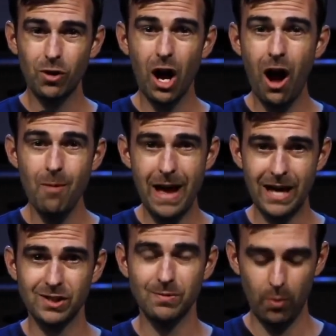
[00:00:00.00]

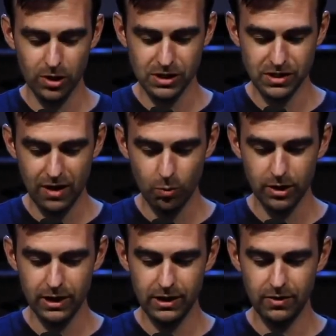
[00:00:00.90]
combat sports that
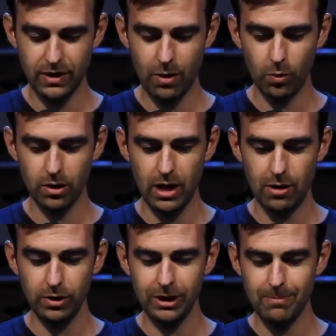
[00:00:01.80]
were
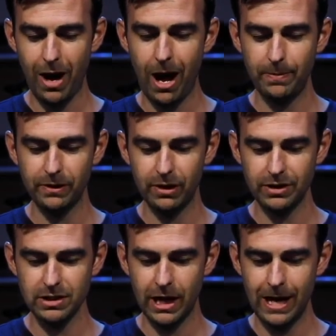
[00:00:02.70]
really popular
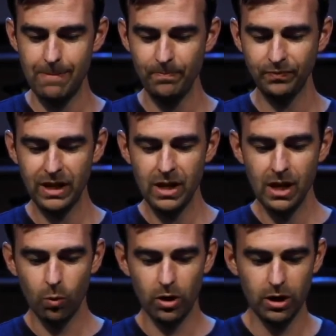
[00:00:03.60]
at the time
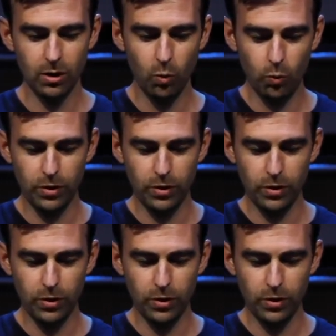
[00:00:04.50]
were,